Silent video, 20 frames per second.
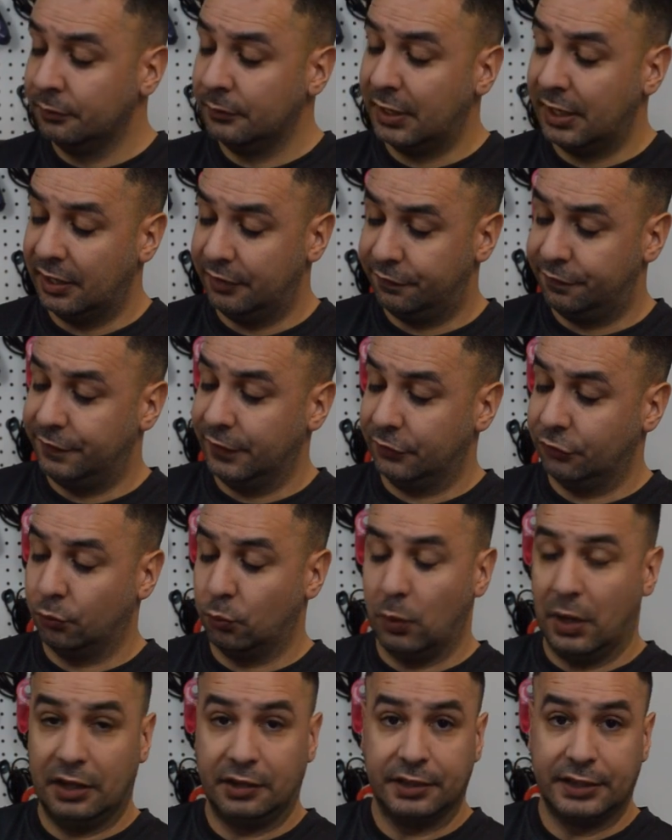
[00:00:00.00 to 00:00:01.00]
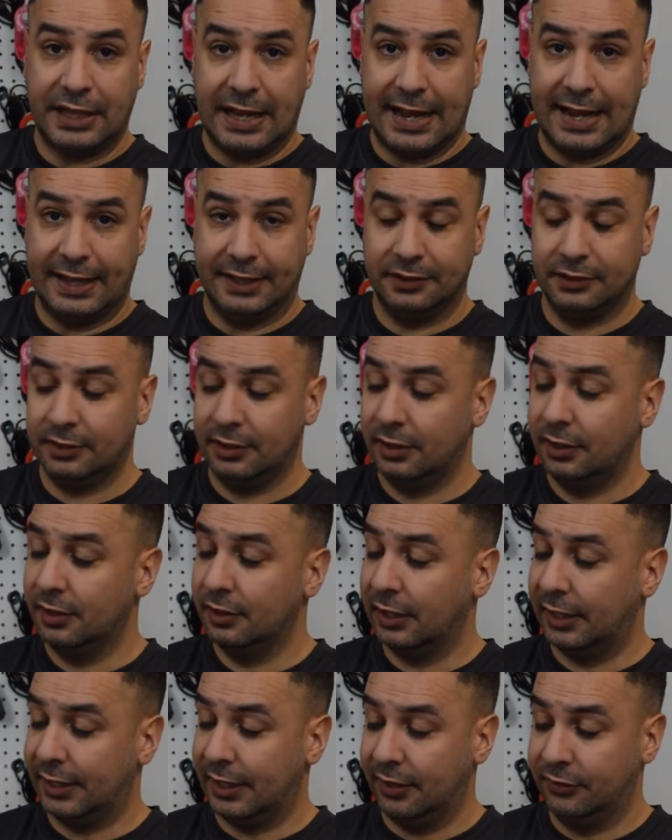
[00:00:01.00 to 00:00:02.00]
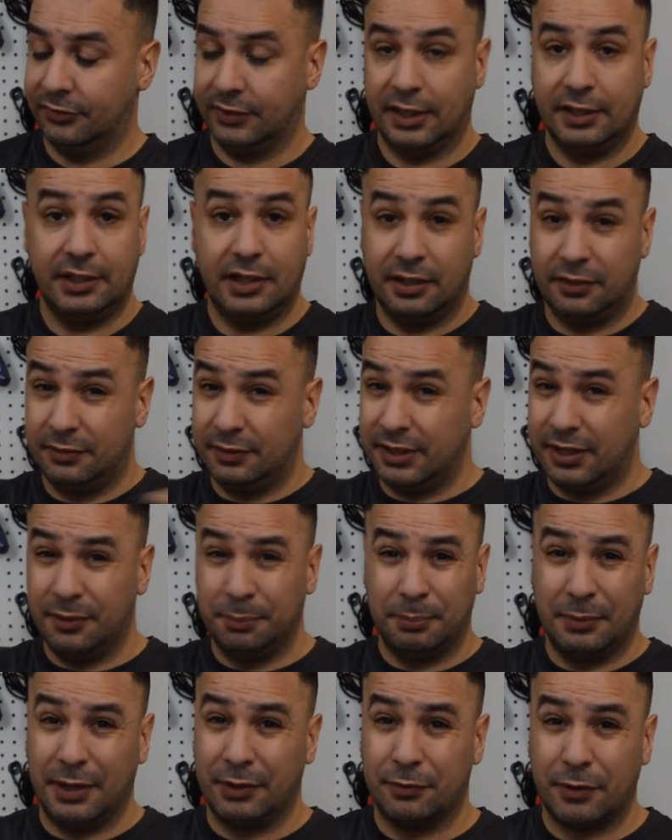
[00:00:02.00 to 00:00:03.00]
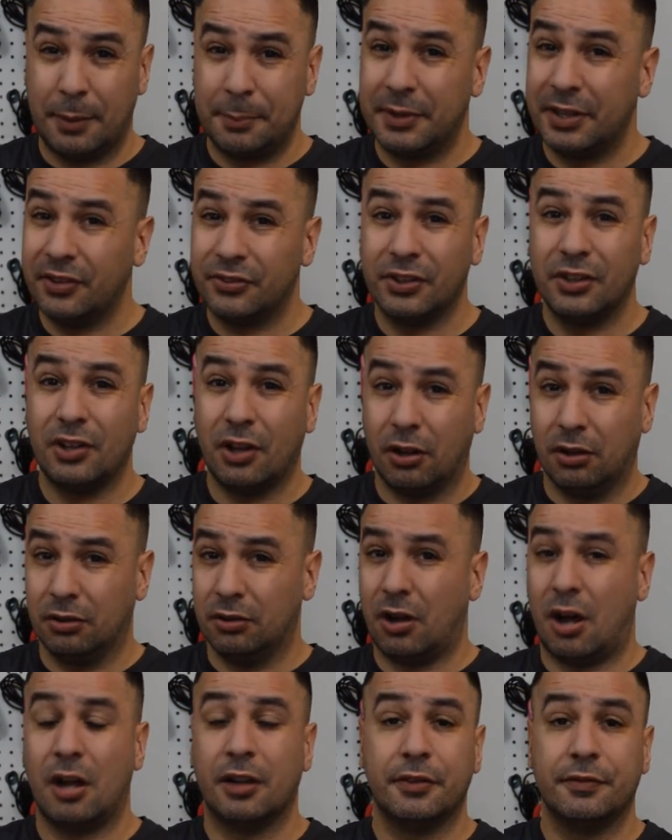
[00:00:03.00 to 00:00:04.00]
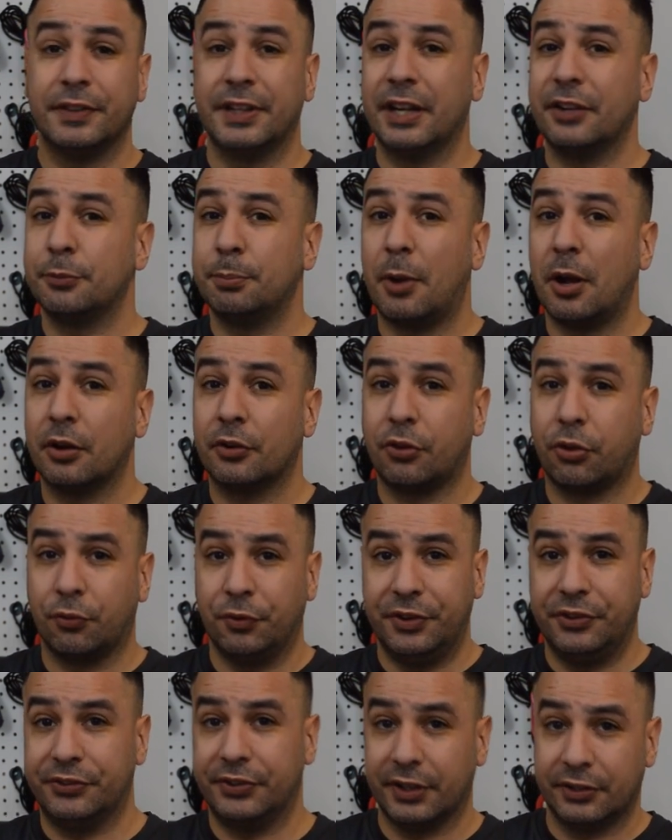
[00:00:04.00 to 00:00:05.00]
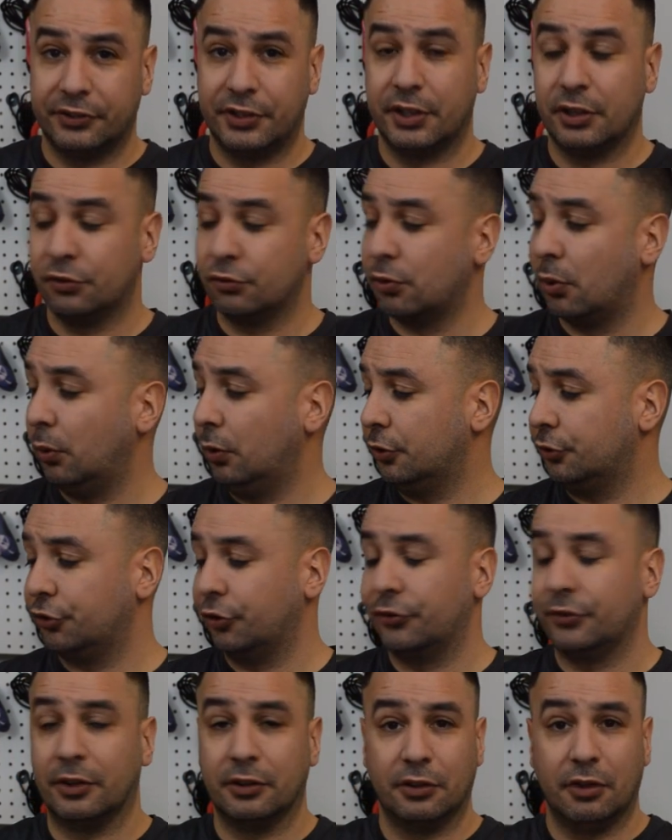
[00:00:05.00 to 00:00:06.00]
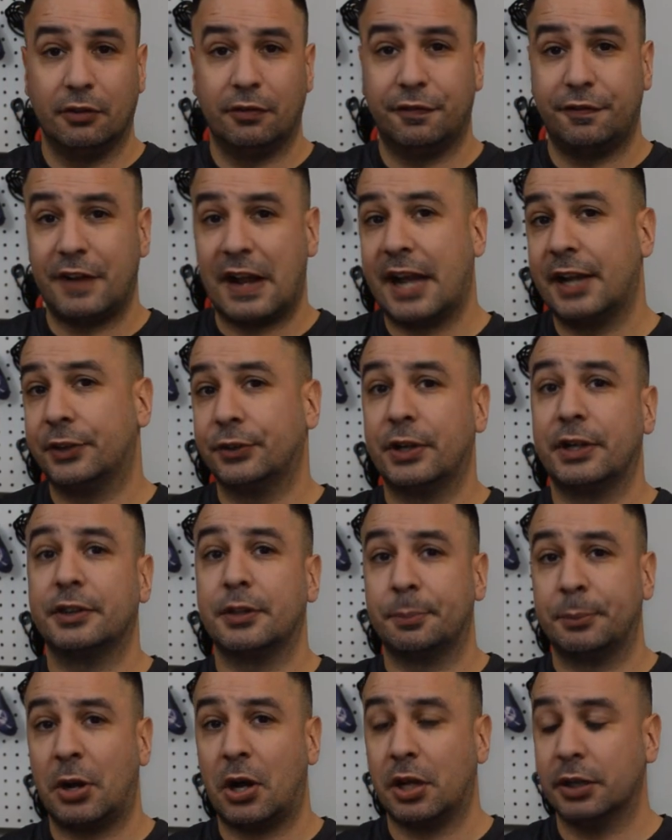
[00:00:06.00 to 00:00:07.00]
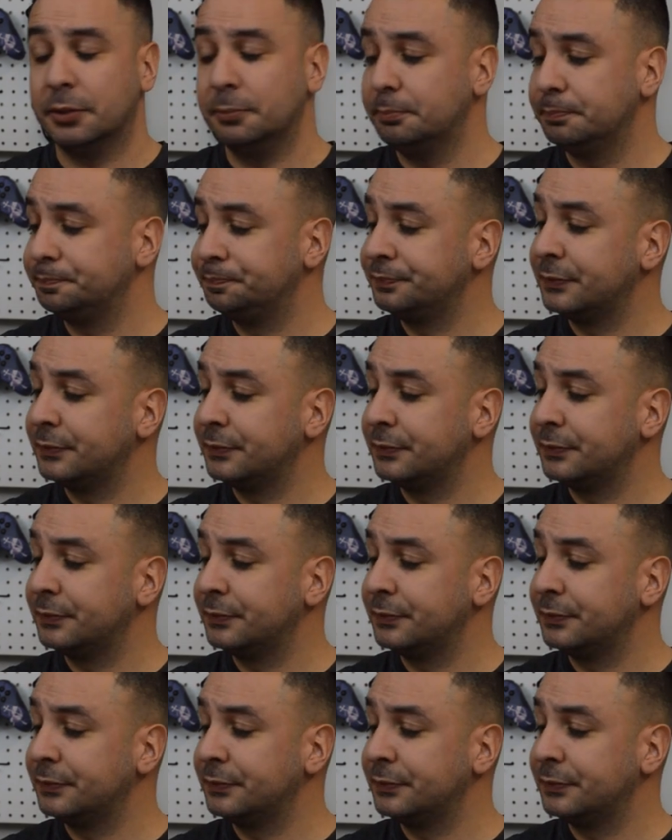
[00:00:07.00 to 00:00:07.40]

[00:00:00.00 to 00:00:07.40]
It fits well in hand. Like I said, it, it reminiscent a lot of an Xbox 360 controller, just a little fatter at the bottom.